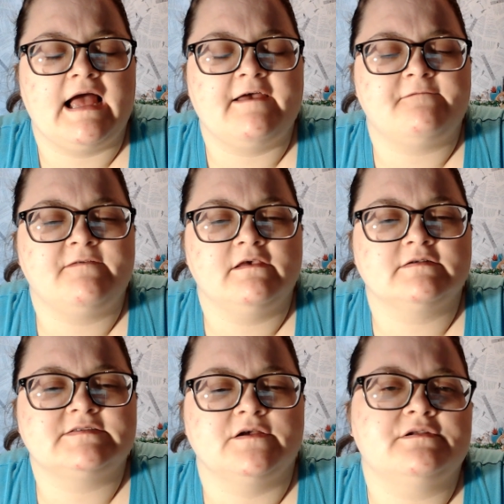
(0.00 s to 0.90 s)
feel
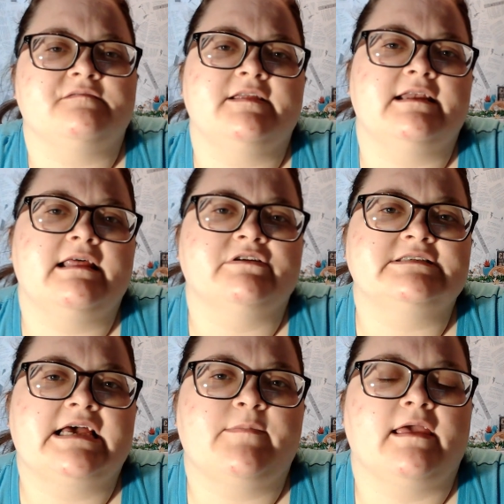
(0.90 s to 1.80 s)
so defeated every
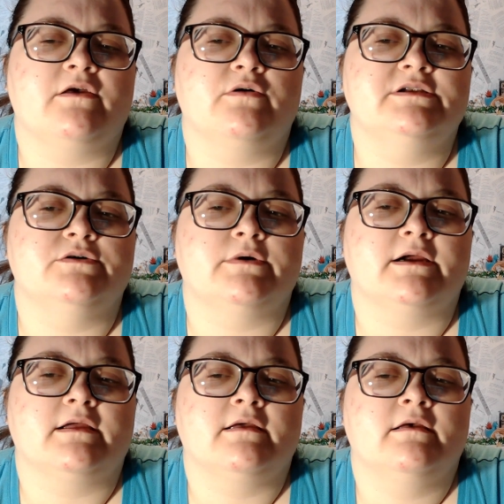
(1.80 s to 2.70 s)
time I go into
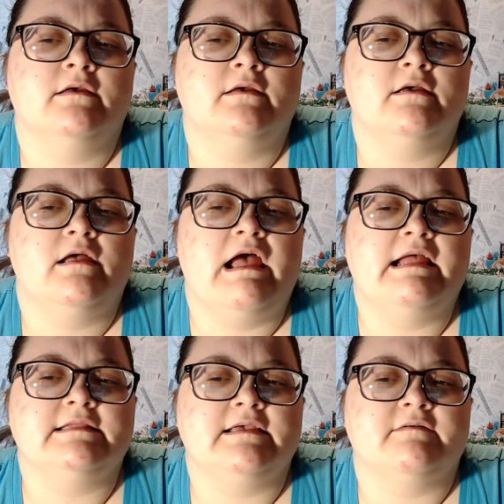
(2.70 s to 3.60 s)
work
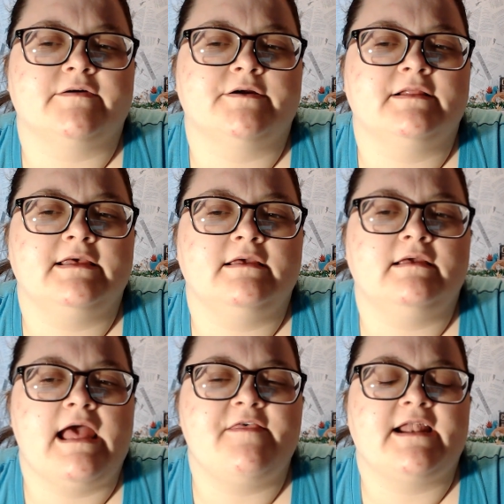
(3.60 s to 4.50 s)
and leave early,
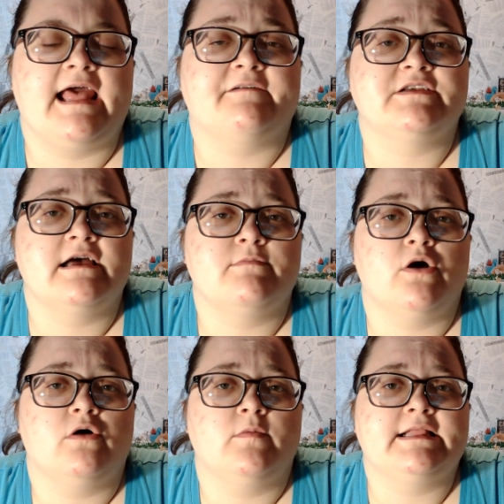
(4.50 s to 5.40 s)
and then I have to come
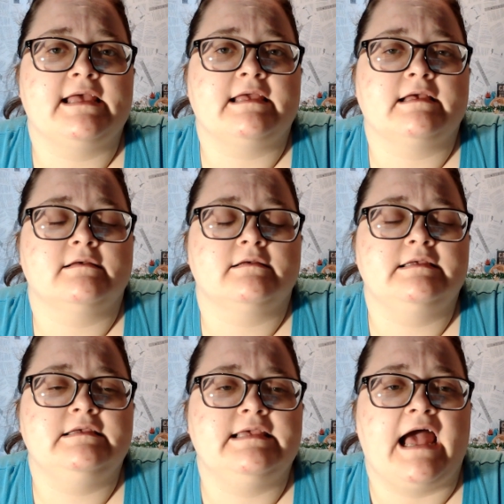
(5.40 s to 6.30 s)
home and like
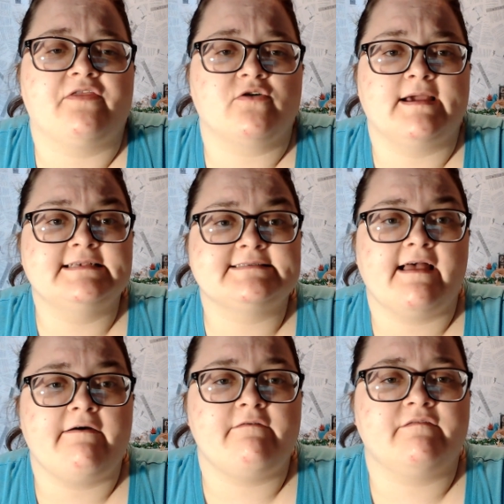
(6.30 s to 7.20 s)
gather
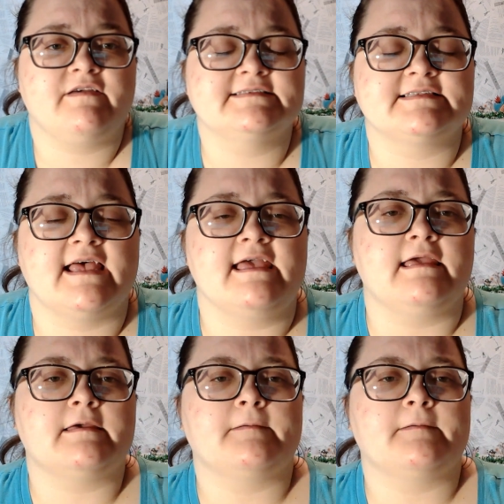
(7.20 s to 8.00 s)
myself because I